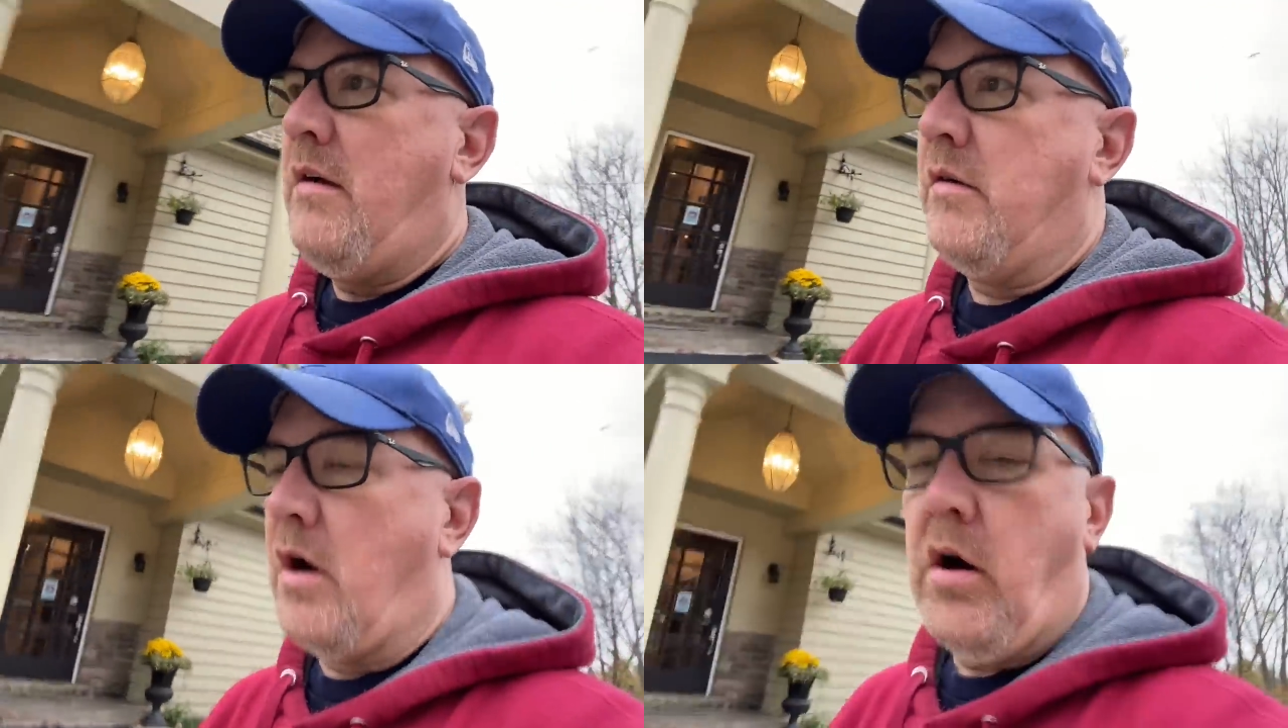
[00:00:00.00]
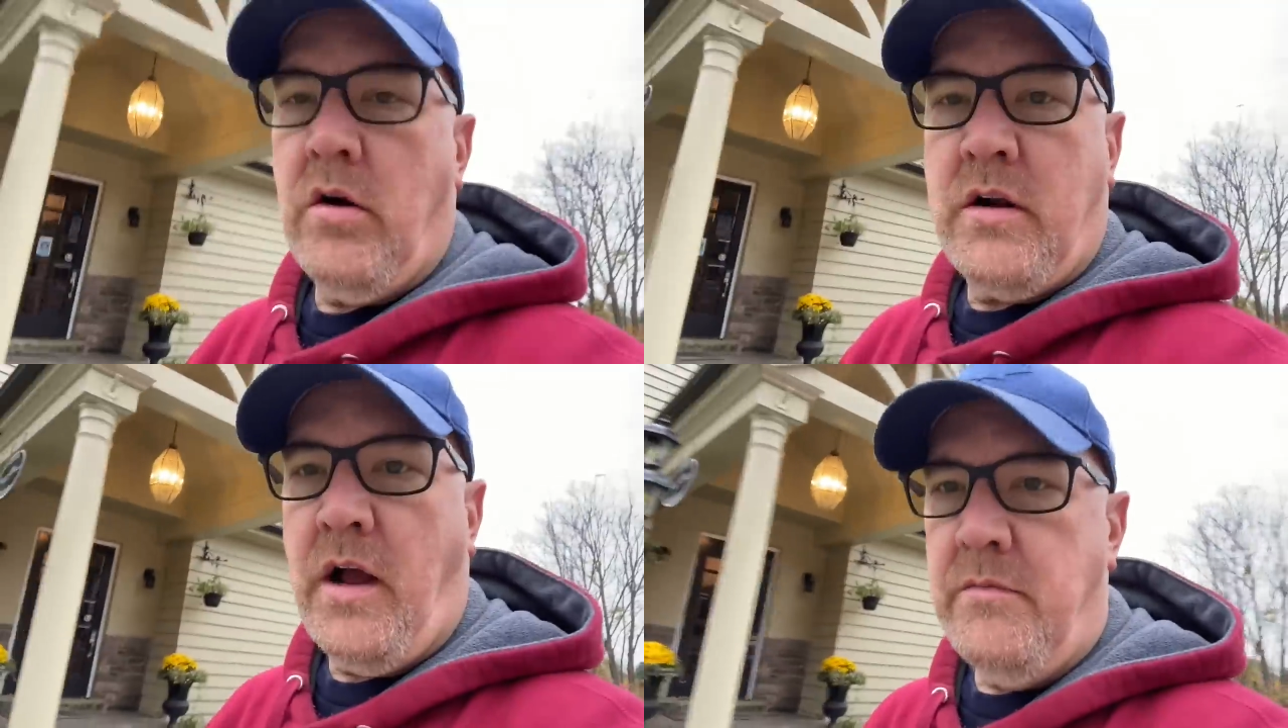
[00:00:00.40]
when Carl
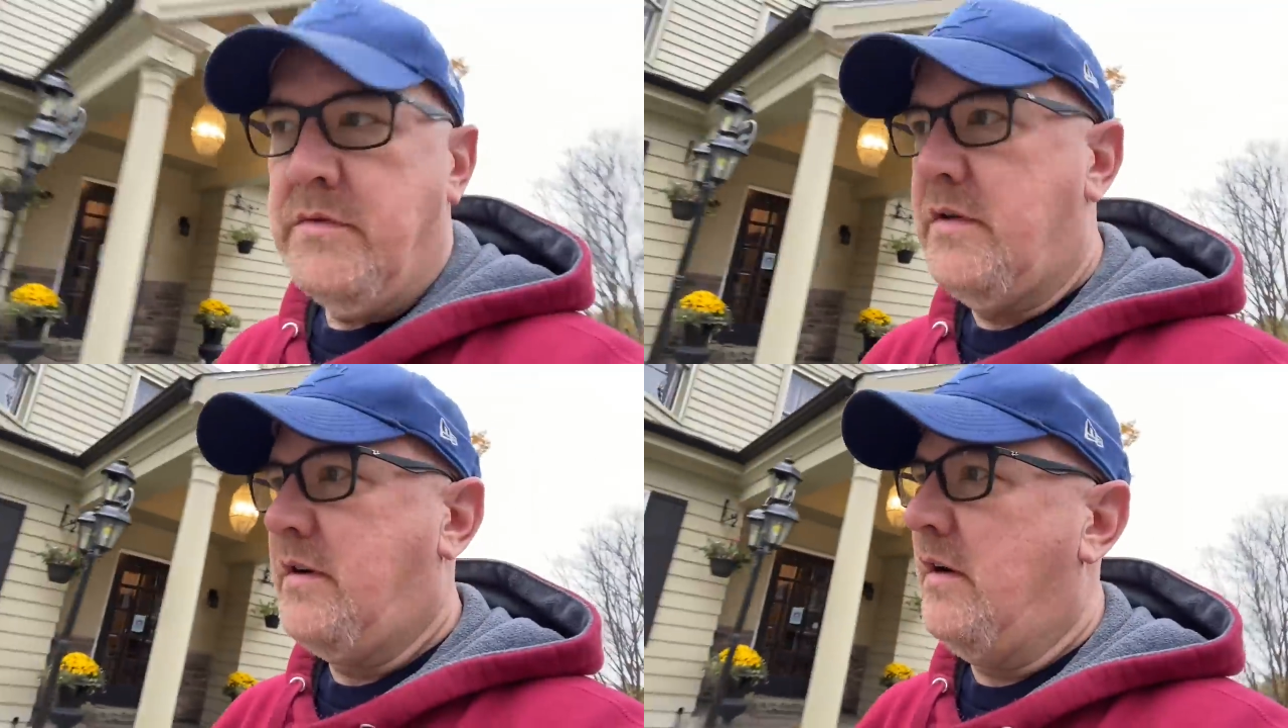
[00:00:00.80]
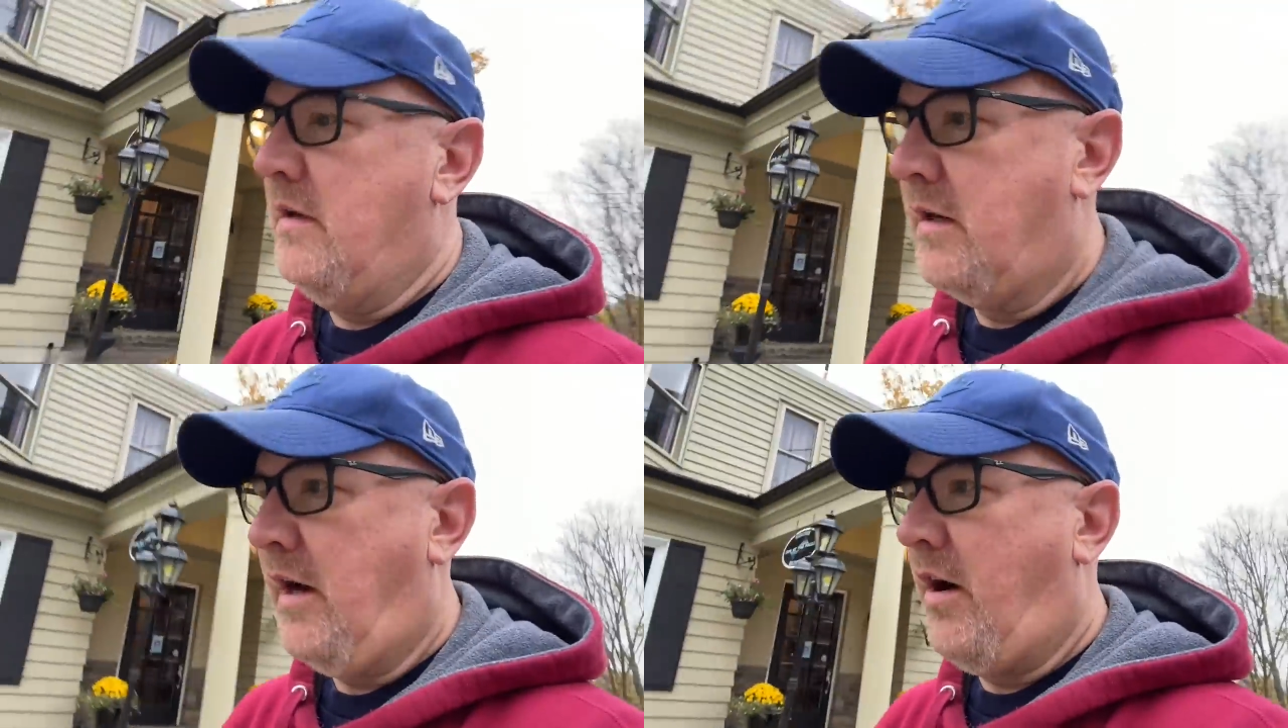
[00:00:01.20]
comes,
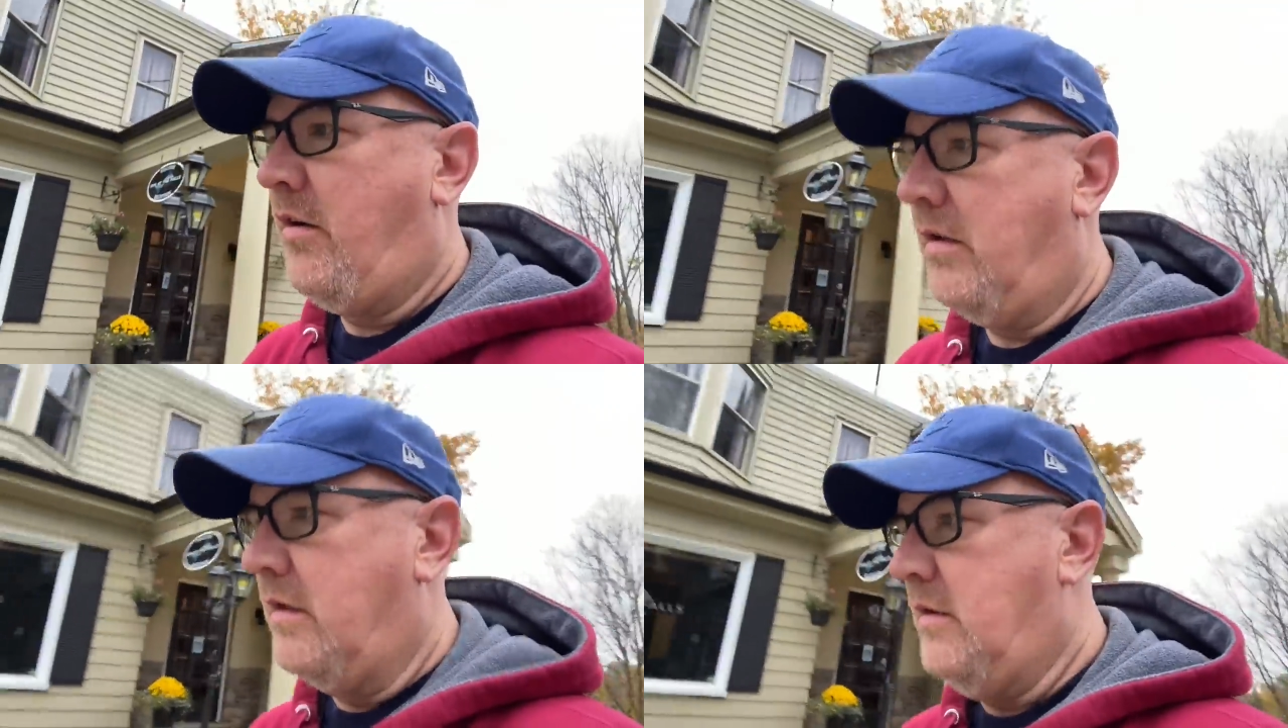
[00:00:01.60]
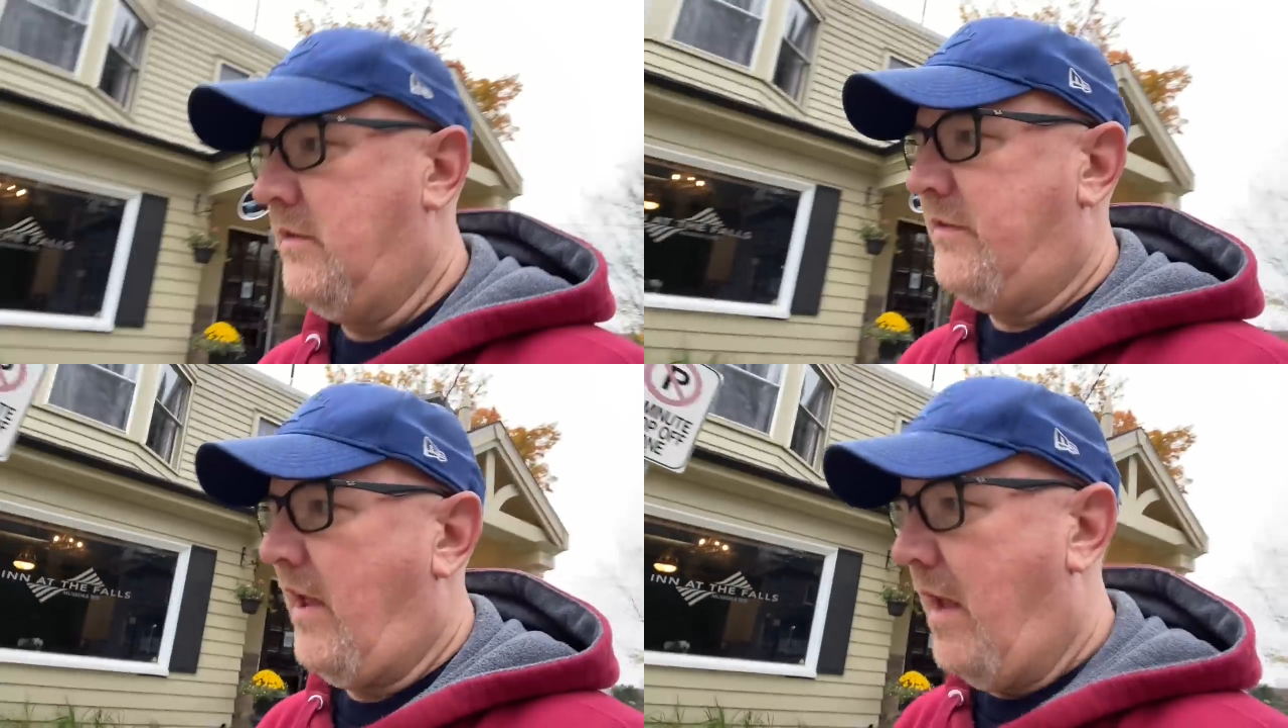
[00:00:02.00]
Carol and
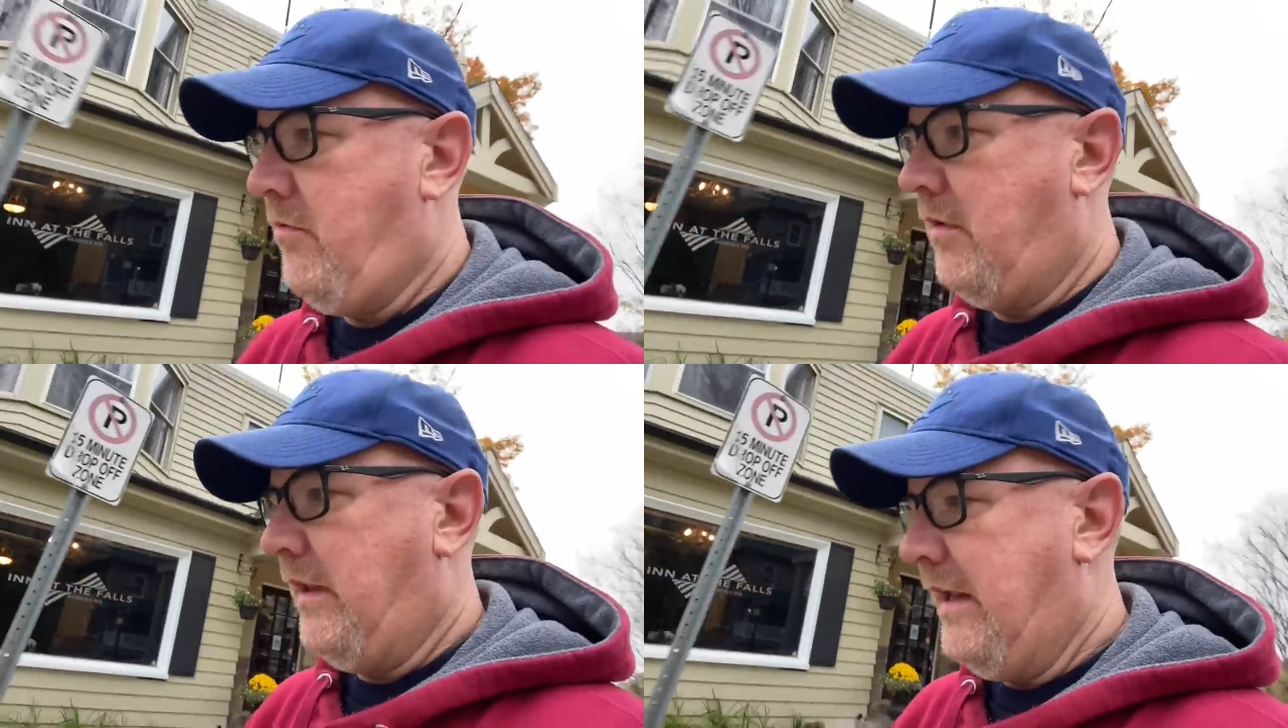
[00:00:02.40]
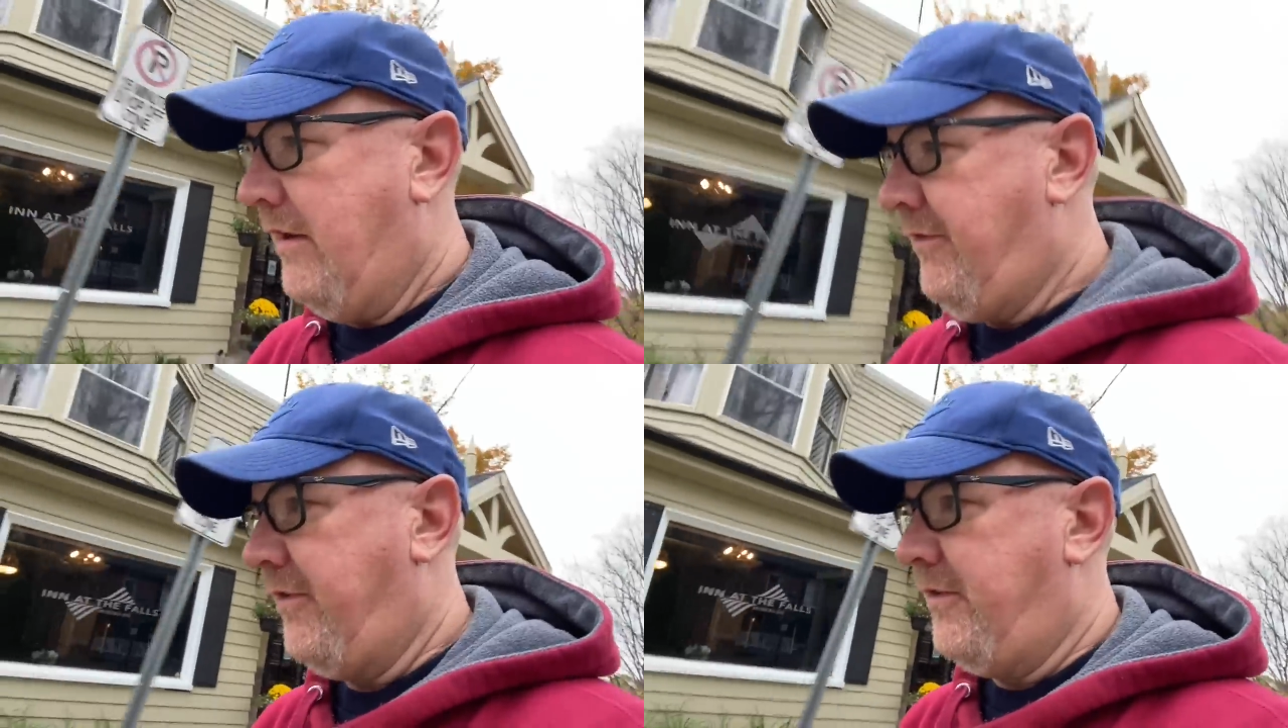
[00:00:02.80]
Sam will leave.